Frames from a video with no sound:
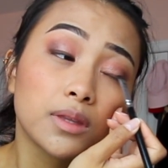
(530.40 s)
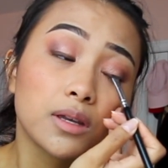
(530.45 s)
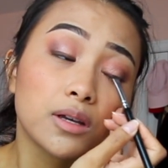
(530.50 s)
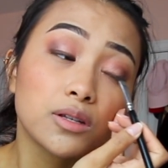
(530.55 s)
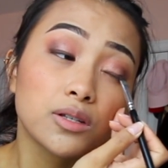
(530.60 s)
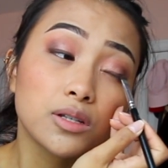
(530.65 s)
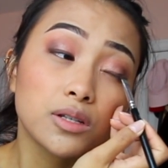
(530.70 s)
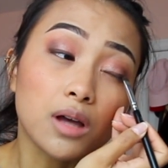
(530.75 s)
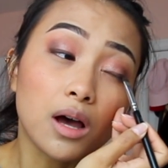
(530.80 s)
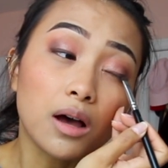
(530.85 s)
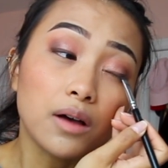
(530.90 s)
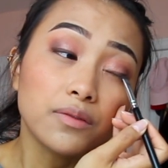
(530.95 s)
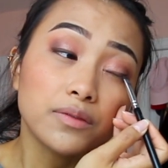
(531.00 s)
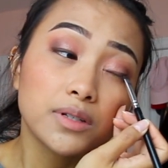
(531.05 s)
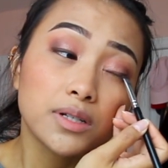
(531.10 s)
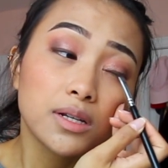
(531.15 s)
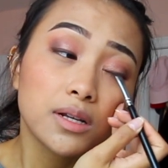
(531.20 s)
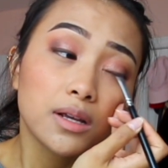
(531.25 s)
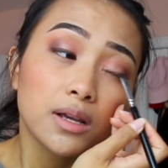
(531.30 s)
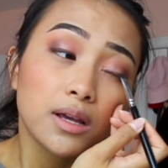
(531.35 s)

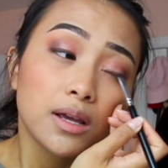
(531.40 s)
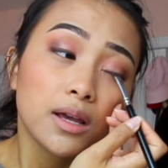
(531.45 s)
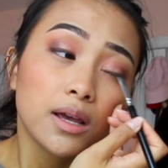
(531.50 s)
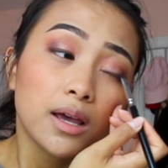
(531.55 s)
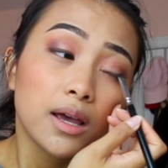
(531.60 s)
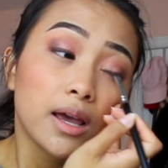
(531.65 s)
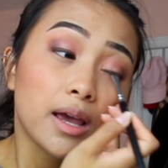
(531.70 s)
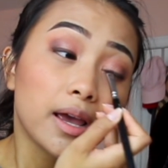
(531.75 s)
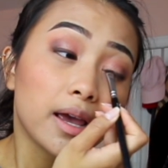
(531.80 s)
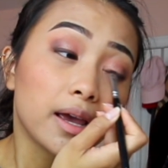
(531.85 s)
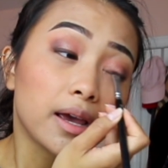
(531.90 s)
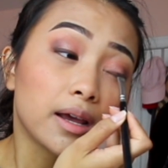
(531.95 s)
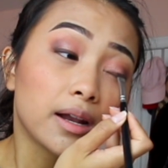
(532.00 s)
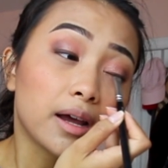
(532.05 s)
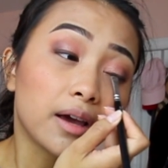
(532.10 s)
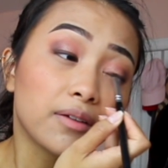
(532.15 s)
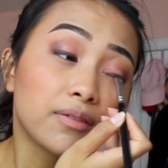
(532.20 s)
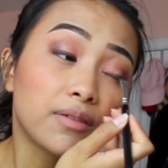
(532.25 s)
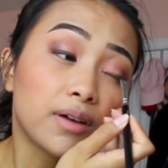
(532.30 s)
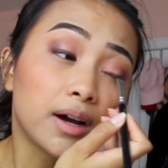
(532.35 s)
soft, and
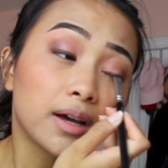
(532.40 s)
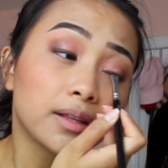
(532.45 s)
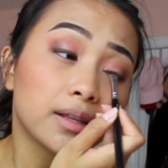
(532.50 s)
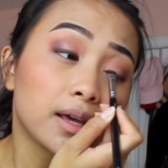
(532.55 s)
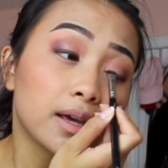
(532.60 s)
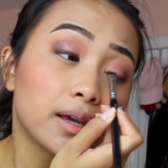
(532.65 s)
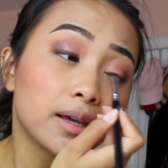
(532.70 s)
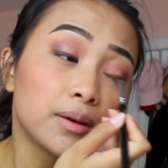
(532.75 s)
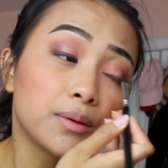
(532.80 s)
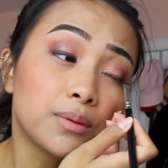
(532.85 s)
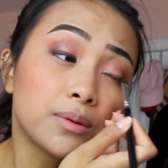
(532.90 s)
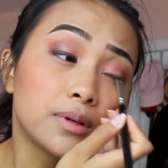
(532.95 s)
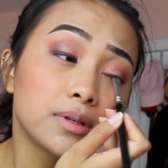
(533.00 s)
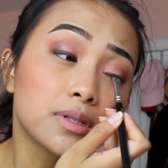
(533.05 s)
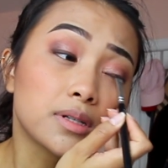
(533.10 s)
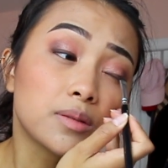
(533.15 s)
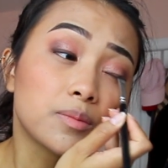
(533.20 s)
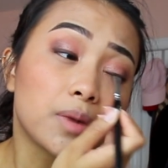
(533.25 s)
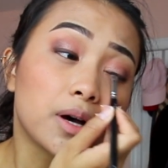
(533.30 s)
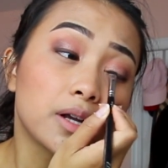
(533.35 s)
I find that it will
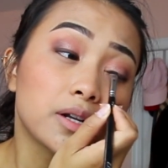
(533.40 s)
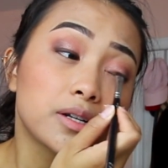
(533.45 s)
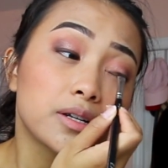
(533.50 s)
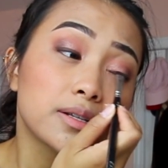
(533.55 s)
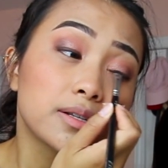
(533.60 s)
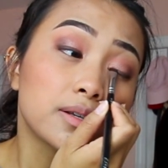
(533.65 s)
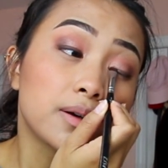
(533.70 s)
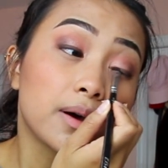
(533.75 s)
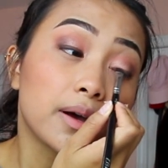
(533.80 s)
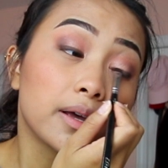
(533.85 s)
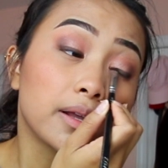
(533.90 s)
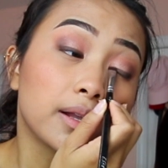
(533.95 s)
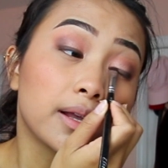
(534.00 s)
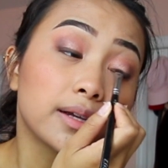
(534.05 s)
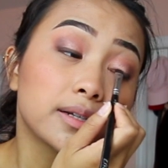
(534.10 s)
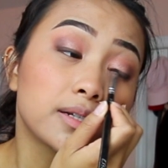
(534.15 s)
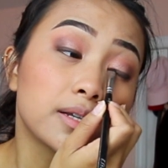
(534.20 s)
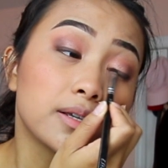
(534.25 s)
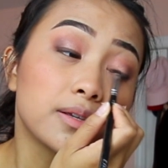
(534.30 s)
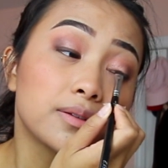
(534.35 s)
smudge, so I
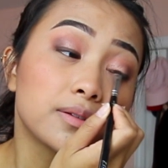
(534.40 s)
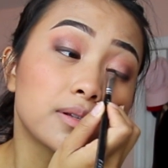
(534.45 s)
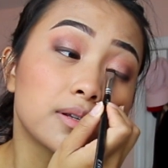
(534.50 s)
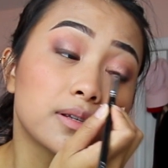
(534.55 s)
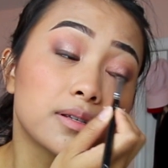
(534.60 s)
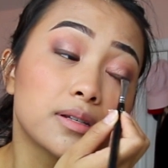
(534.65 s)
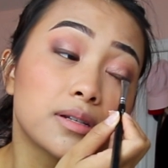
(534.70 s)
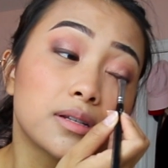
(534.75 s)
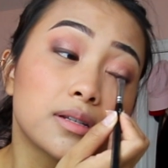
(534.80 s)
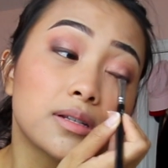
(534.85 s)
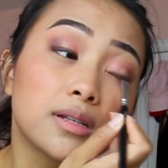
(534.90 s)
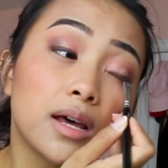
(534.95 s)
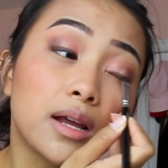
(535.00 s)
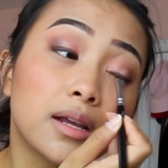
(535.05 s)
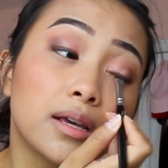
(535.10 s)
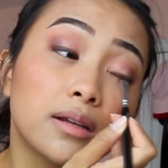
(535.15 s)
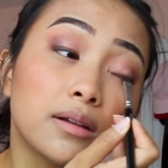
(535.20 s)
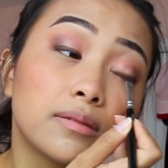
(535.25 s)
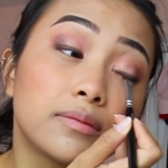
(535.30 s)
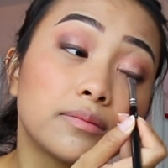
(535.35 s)
like to use this to set
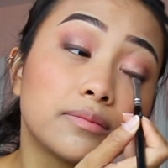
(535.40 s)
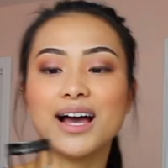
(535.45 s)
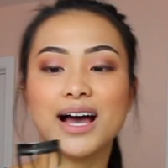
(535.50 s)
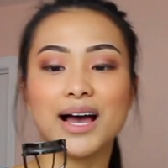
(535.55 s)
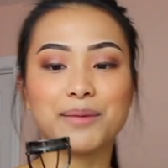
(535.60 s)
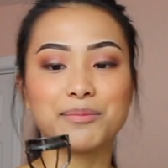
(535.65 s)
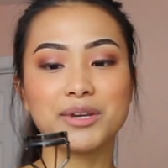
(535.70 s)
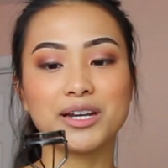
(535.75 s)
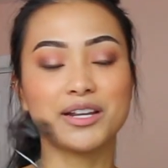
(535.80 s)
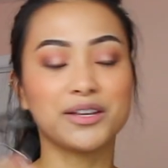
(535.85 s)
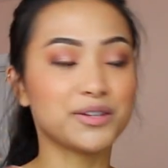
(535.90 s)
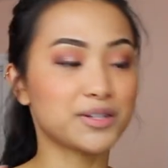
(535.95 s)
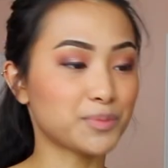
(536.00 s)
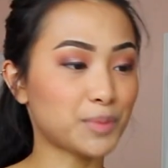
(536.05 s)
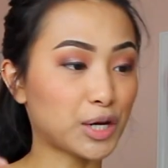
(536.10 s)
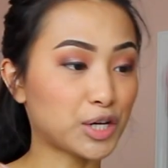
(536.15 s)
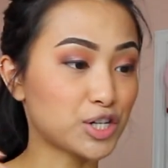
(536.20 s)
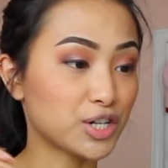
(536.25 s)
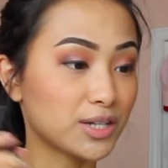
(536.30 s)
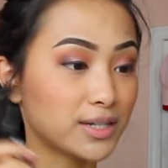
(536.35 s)
it. I'm going to use
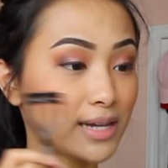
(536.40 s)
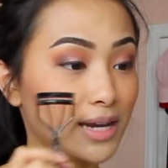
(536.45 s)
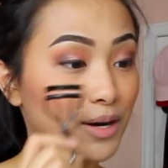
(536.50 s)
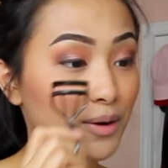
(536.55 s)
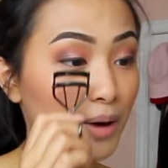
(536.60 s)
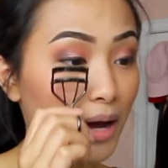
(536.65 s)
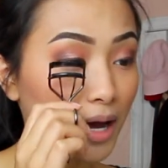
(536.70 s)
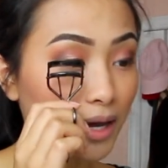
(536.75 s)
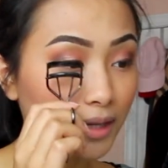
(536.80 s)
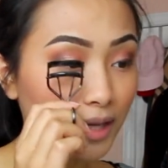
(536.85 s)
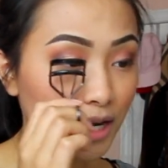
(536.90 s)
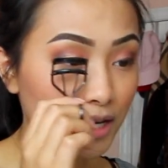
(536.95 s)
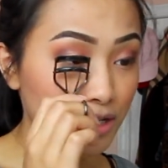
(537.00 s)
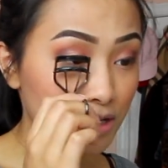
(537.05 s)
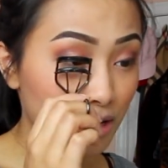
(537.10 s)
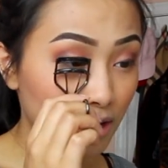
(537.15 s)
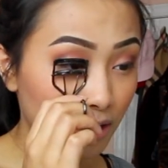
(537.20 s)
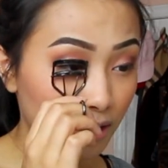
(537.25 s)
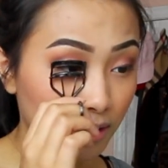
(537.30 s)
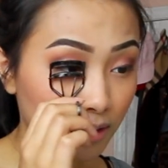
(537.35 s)
my Shiseido eyelash
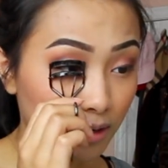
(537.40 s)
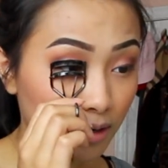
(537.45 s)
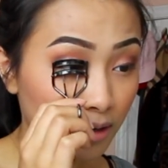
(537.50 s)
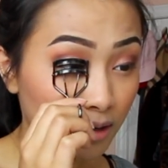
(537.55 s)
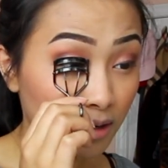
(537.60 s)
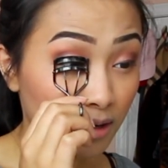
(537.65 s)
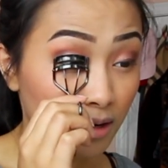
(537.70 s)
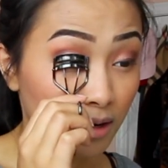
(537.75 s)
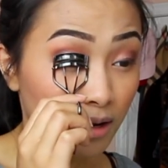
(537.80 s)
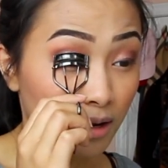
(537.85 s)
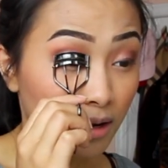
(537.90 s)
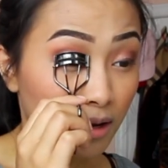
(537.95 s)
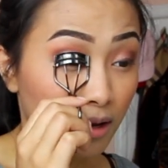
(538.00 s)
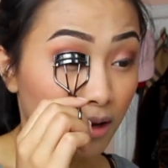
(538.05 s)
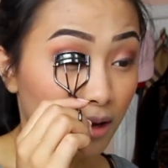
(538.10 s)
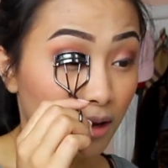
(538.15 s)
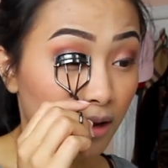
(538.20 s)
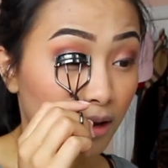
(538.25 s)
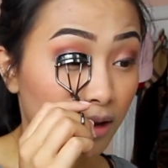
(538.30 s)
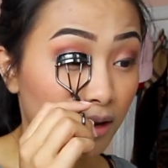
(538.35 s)
curler
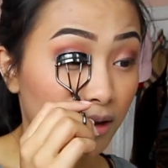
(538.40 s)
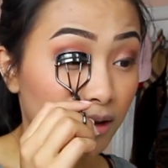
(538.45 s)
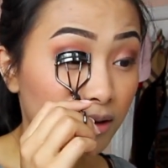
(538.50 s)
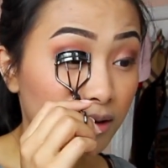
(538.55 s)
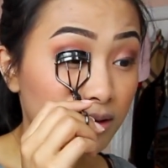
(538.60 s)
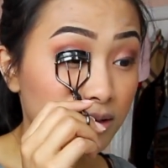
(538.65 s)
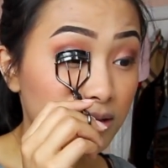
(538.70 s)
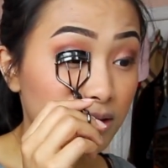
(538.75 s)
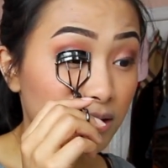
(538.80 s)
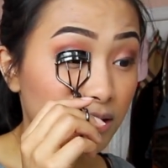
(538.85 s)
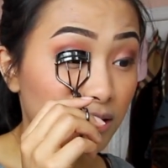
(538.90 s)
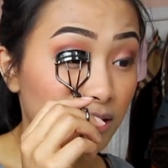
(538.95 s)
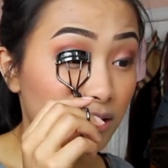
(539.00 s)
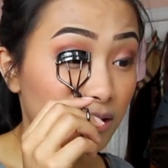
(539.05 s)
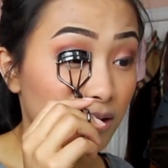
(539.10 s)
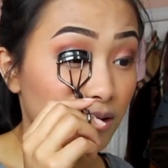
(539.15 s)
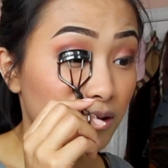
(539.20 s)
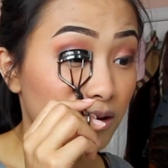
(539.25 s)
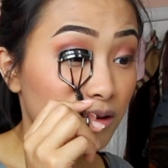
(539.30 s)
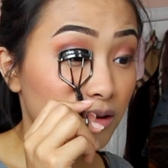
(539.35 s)
and uh,
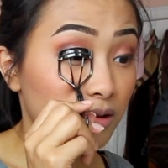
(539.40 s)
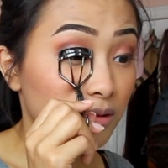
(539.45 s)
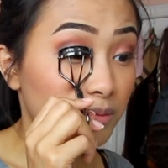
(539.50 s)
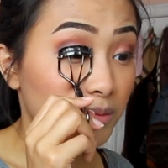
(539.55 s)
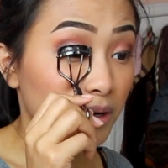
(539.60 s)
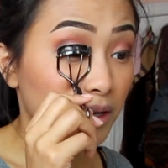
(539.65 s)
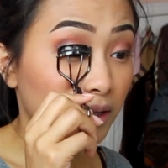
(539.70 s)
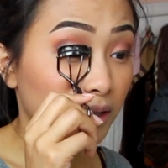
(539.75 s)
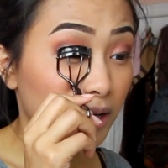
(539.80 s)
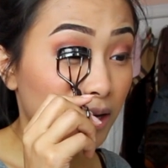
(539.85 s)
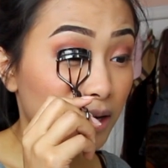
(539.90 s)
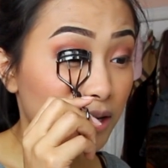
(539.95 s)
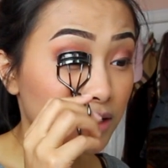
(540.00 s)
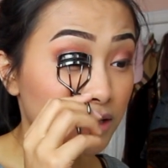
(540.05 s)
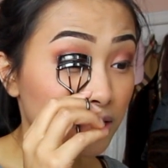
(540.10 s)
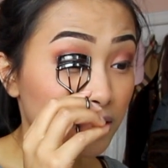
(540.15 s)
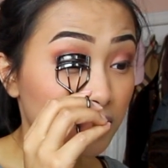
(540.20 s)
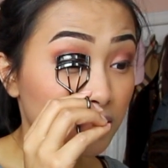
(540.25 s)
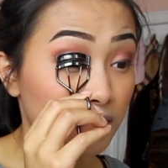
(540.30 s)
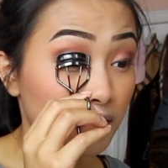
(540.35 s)
curl my
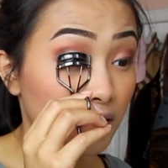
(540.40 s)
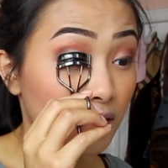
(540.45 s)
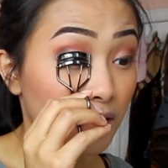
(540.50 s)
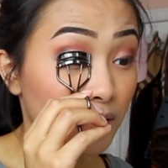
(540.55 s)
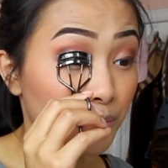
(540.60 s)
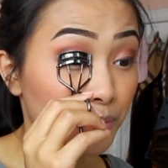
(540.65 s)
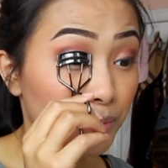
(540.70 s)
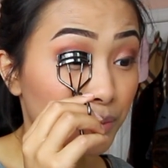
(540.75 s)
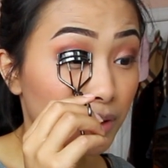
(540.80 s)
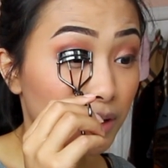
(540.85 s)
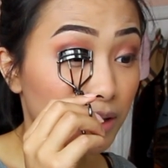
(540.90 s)
lashes up.